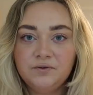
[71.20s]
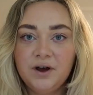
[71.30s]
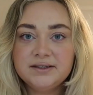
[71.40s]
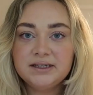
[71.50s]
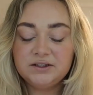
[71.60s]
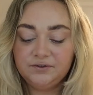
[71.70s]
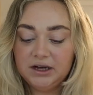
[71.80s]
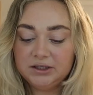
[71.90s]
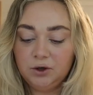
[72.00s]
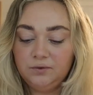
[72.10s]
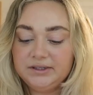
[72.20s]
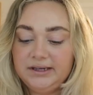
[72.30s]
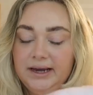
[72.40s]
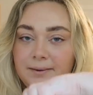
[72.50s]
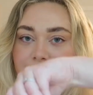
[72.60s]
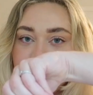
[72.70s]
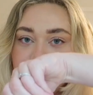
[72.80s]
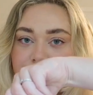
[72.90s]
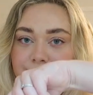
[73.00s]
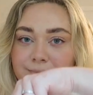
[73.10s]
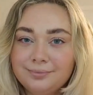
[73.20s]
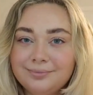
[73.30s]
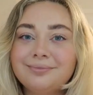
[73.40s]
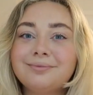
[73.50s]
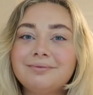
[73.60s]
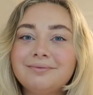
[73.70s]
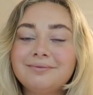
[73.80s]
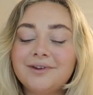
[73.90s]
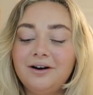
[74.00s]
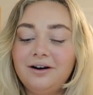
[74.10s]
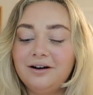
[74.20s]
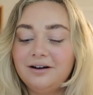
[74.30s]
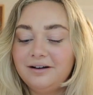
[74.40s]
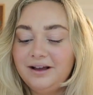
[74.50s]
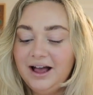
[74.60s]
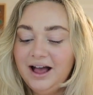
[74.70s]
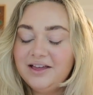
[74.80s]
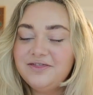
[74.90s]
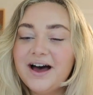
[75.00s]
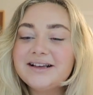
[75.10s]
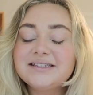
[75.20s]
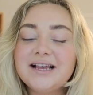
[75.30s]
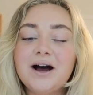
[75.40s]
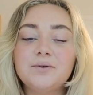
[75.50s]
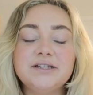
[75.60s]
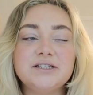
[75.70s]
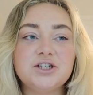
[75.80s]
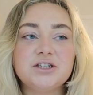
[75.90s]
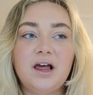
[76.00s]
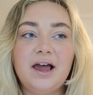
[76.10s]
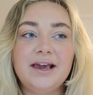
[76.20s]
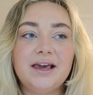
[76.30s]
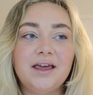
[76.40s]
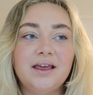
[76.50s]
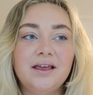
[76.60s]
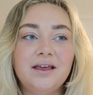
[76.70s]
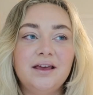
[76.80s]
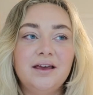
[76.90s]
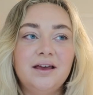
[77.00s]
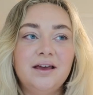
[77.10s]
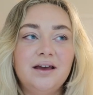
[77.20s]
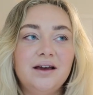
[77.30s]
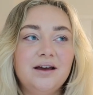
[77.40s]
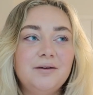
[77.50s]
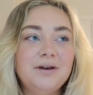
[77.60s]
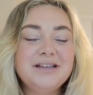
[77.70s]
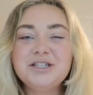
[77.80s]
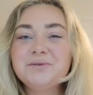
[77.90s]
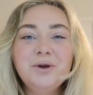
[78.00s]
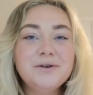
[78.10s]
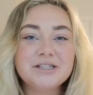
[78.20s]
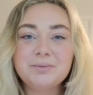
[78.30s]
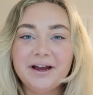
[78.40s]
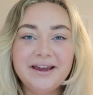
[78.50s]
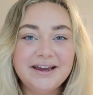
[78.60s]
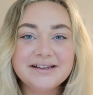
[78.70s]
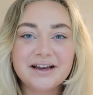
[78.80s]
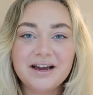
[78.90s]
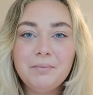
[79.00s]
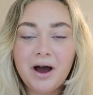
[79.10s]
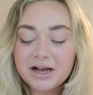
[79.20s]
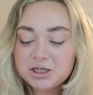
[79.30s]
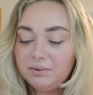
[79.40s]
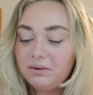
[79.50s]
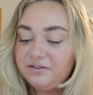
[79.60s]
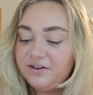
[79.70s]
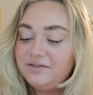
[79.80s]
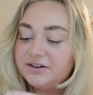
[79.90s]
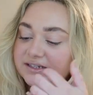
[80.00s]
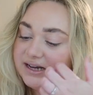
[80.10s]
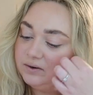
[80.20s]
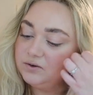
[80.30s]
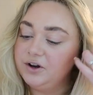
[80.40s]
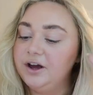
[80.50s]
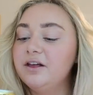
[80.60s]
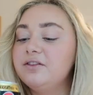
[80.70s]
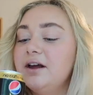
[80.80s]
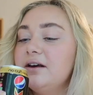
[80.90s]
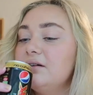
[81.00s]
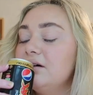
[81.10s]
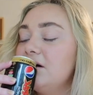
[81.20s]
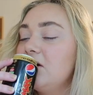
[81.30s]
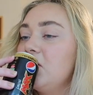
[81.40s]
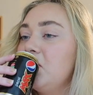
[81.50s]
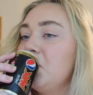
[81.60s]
First things first, obviously. Oh, that sound is just like, it's just music to my ears. Like, it might actually be my favourite sound on earth. Like, oh.